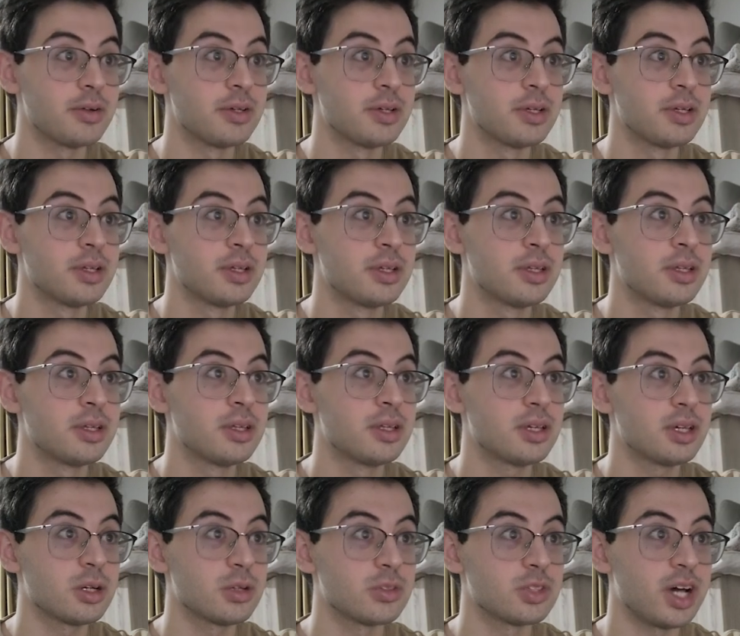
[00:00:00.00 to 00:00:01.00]

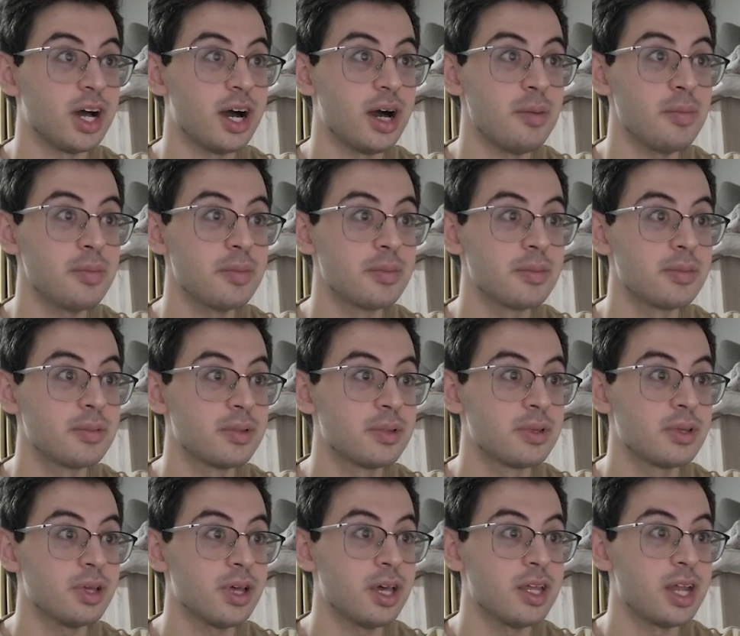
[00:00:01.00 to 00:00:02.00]
It goes up,
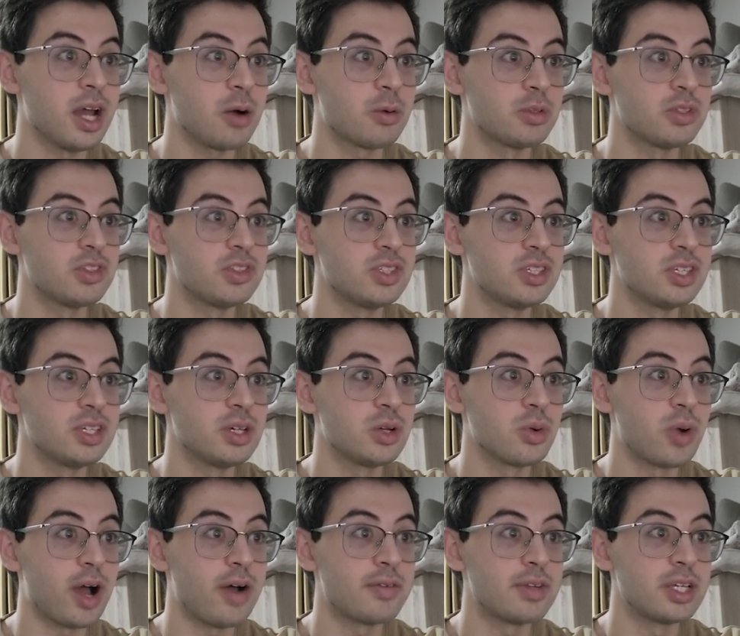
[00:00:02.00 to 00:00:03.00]
and now we see
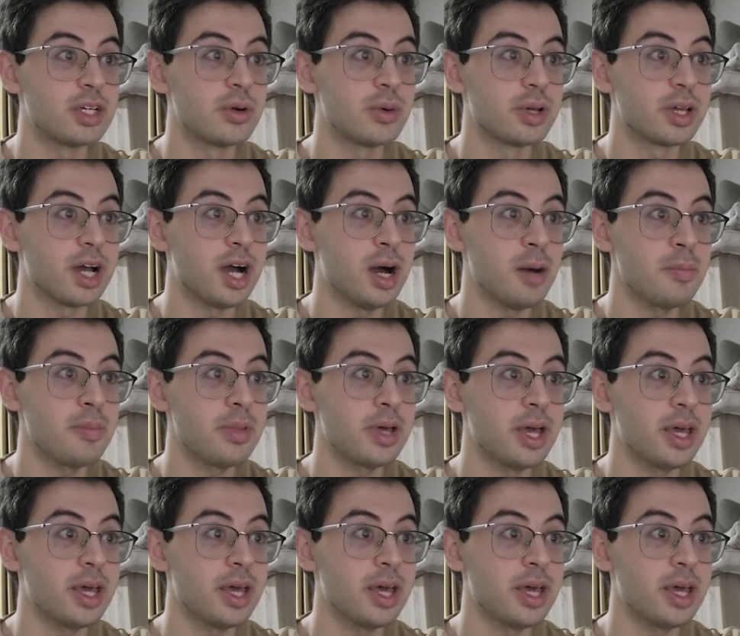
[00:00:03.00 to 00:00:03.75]
gravity going up,